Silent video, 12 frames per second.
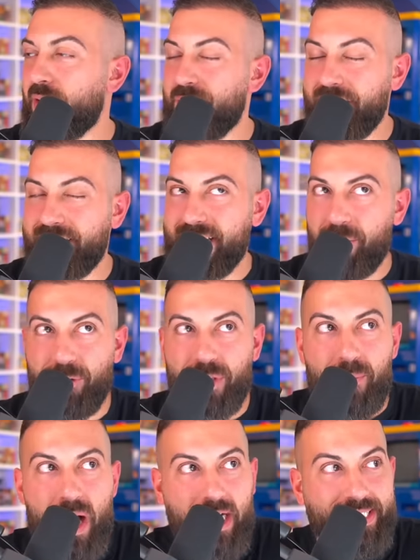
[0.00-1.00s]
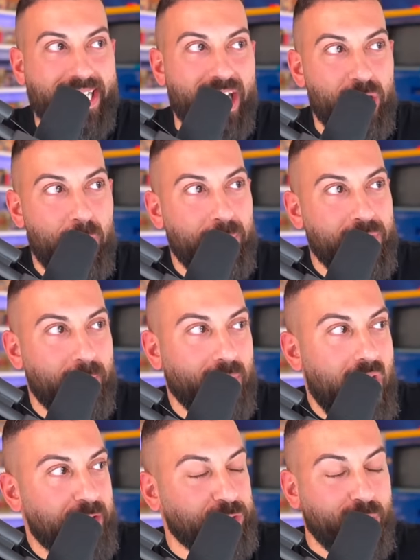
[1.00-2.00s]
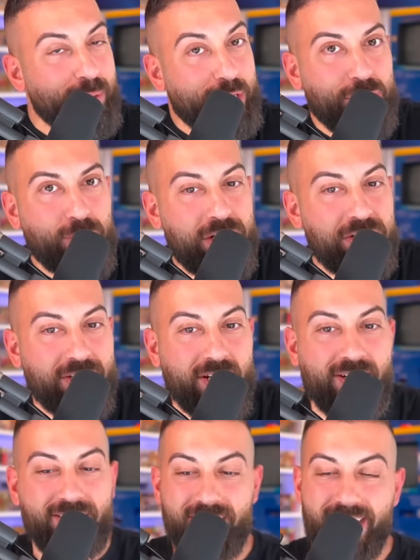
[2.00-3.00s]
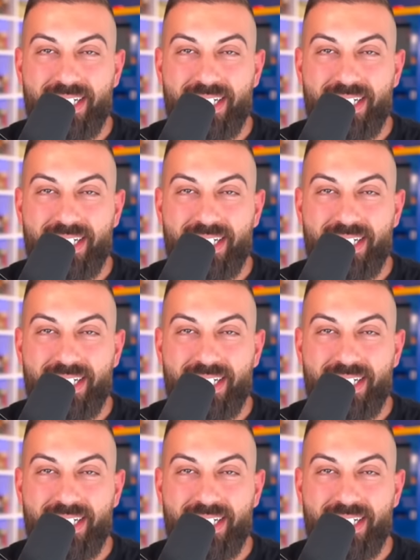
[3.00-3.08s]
I mean, except for the box that I opened up live stream like 2 years ago.